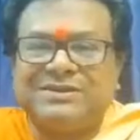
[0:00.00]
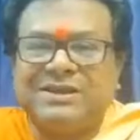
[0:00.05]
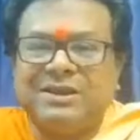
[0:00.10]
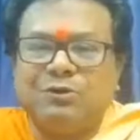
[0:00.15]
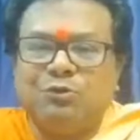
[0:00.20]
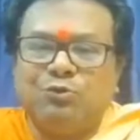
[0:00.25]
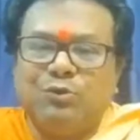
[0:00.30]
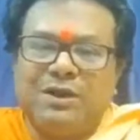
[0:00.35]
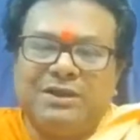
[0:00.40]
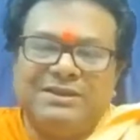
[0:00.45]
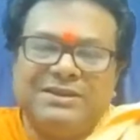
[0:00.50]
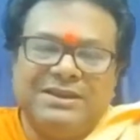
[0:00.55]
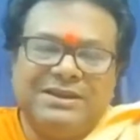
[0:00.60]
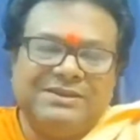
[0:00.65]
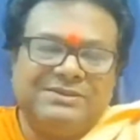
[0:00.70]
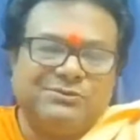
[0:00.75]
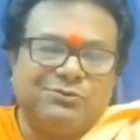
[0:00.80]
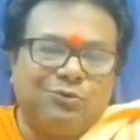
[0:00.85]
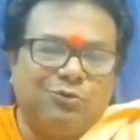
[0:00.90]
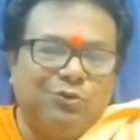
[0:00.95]
where there is
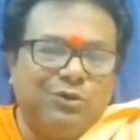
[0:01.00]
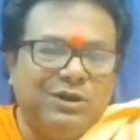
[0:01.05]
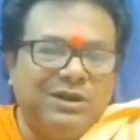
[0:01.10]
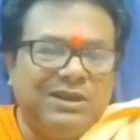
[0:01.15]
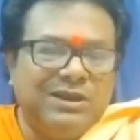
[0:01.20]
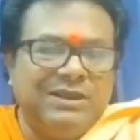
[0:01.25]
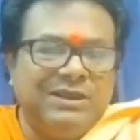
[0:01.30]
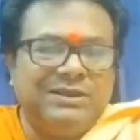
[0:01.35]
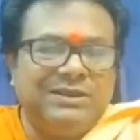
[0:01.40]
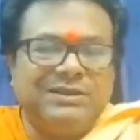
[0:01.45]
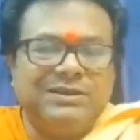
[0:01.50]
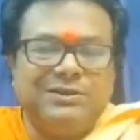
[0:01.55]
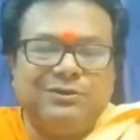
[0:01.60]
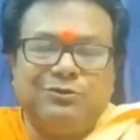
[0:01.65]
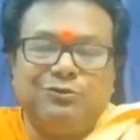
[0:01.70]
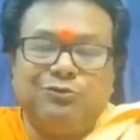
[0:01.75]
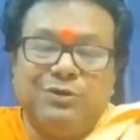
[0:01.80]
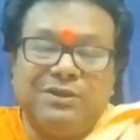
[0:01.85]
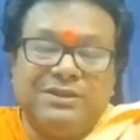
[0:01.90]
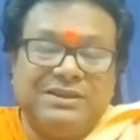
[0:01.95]
only,
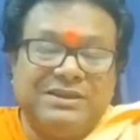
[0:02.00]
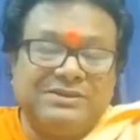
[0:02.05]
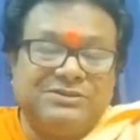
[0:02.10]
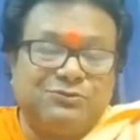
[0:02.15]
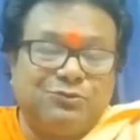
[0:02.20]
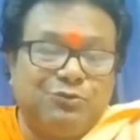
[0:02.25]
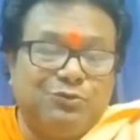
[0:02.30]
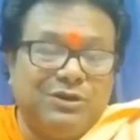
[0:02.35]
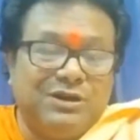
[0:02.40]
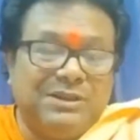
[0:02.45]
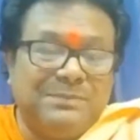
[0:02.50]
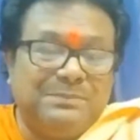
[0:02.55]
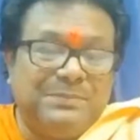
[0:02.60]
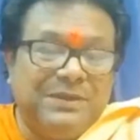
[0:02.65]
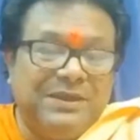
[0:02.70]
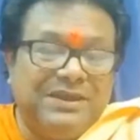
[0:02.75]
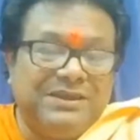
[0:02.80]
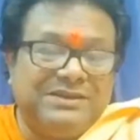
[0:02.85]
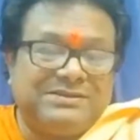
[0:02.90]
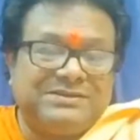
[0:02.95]
where there is only
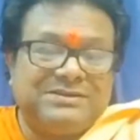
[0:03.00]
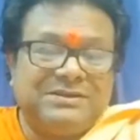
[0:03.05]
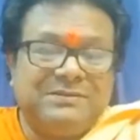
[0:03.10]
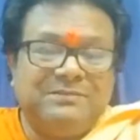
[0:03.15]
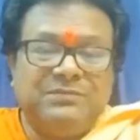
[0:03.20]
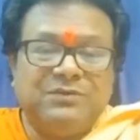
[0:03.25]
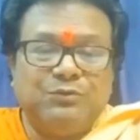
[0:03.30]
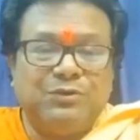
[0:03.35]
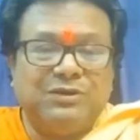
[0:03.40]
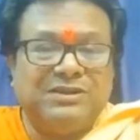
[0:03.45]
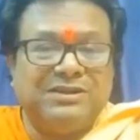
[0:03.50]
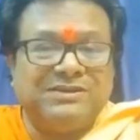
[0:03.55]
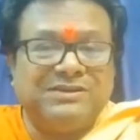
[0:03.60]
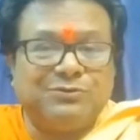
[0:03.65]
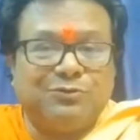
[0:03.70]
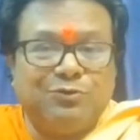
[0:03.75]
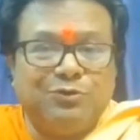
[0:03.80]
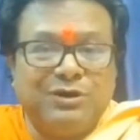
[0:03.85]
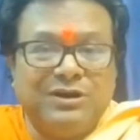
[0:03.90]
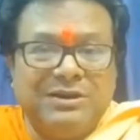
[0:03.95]
peace, where there is
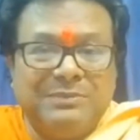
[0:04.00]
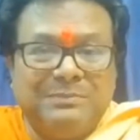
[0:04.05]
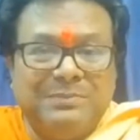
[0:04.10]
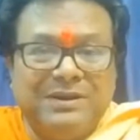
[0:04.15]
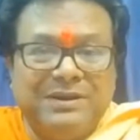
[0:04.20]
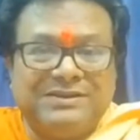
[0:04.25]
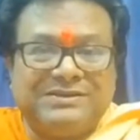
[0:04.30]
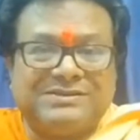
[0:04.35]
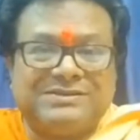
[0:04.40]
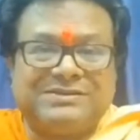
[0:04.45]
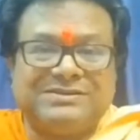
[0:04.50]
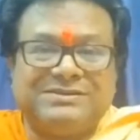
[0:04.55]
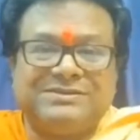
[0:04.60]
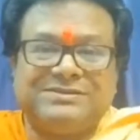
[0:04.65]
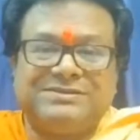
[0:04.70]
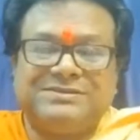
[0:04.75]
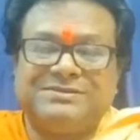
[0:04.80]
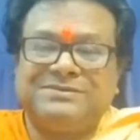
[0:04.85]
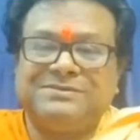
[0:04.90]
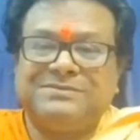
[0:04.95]
only bliss.